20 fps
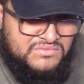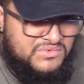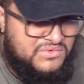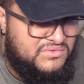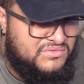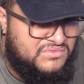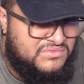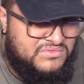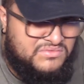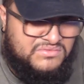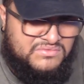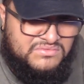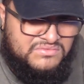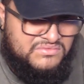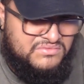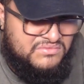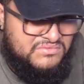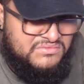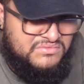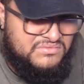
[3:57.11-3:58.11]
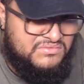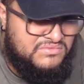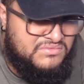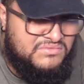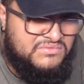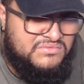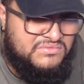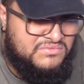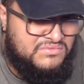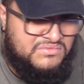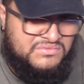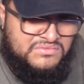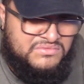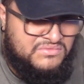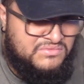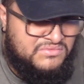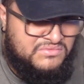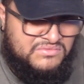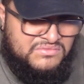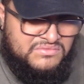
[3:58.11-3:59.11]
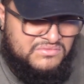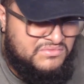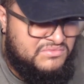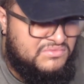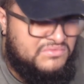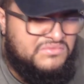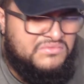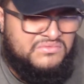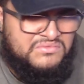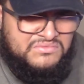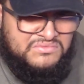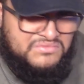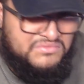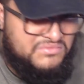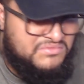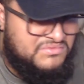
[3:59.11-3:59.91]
a few thousand. I blame